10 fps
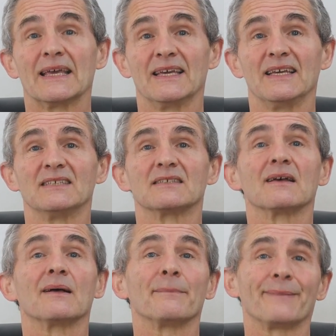Eat
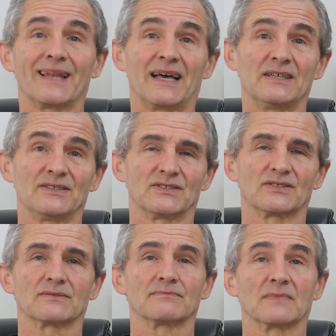
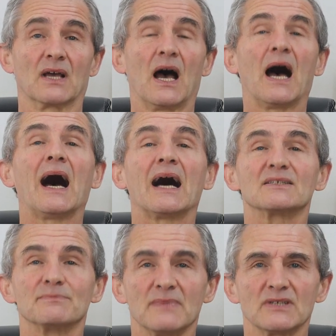plants
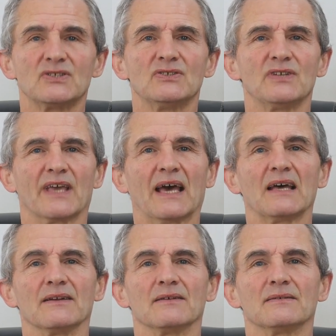as much as you
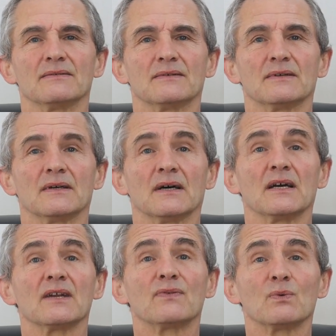can.
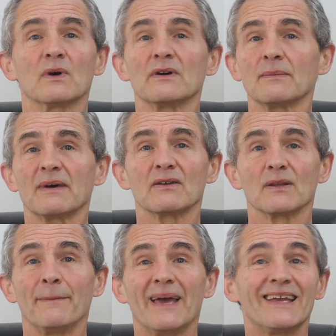And if you're worried about
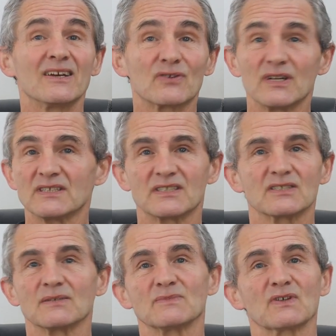the main
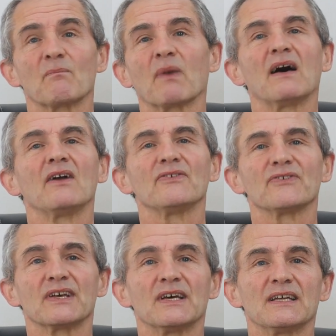criticisms of plant
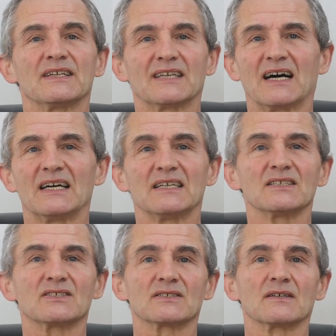
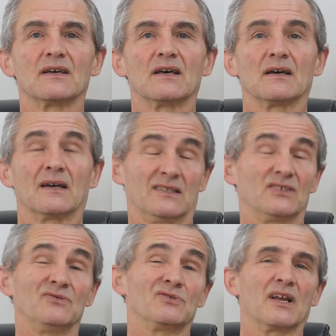diets,
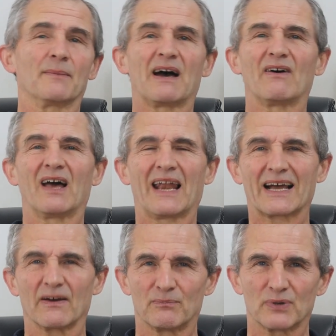that's usually about a
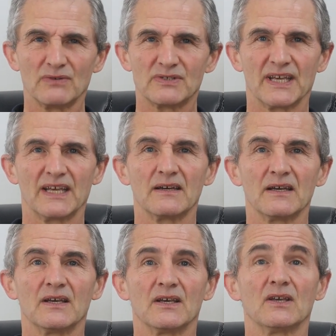lack of protein.
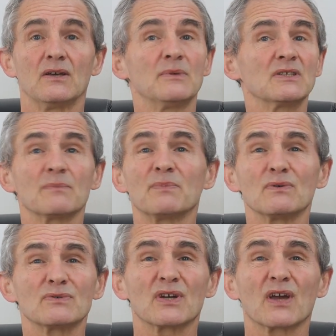Humans are
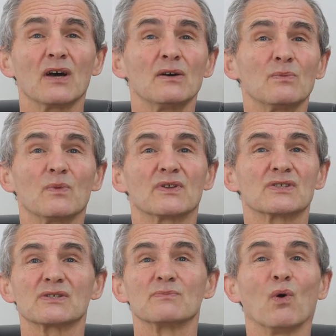built to cope with
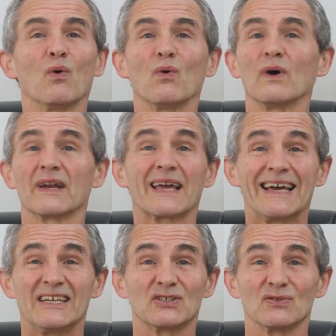small and
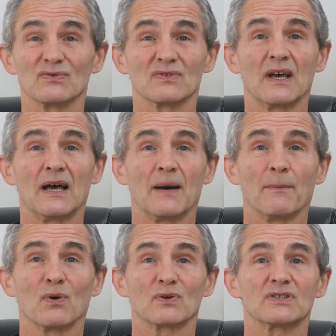occasional
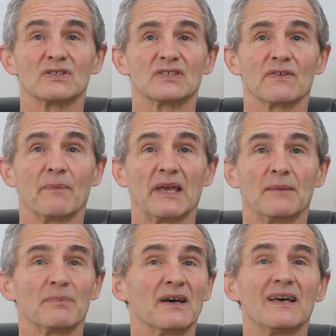portions of
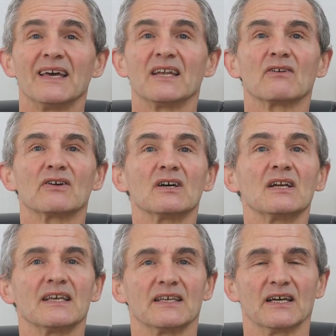meat, but in our
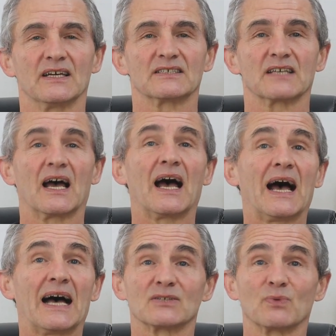earlier years,
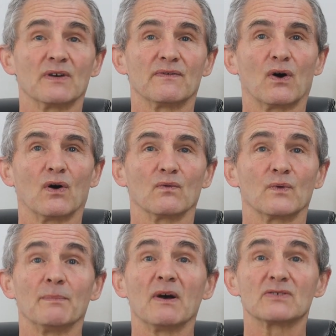as we evolve,
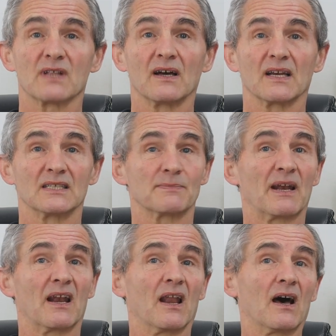we most likely
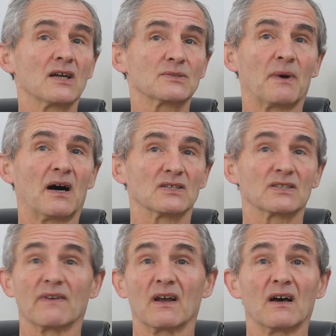spent large
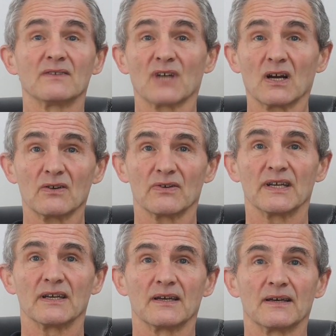parts of our lives hungry.